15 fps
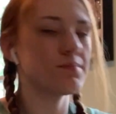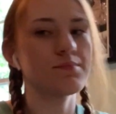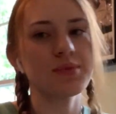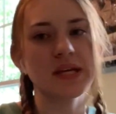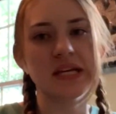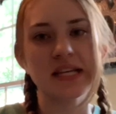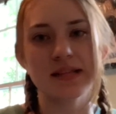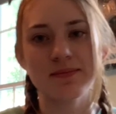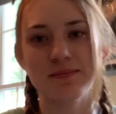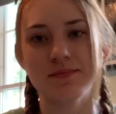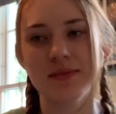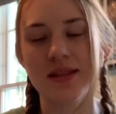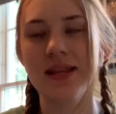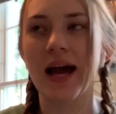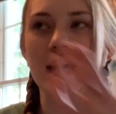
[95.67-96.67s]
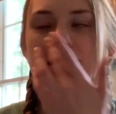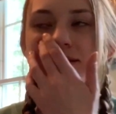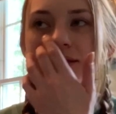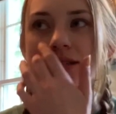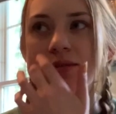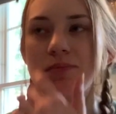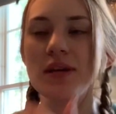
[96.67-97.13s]
Because I
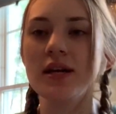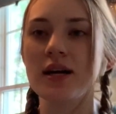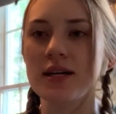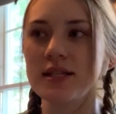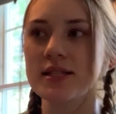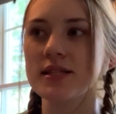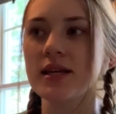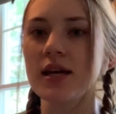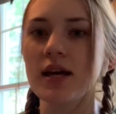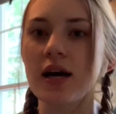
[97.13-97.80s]
do this because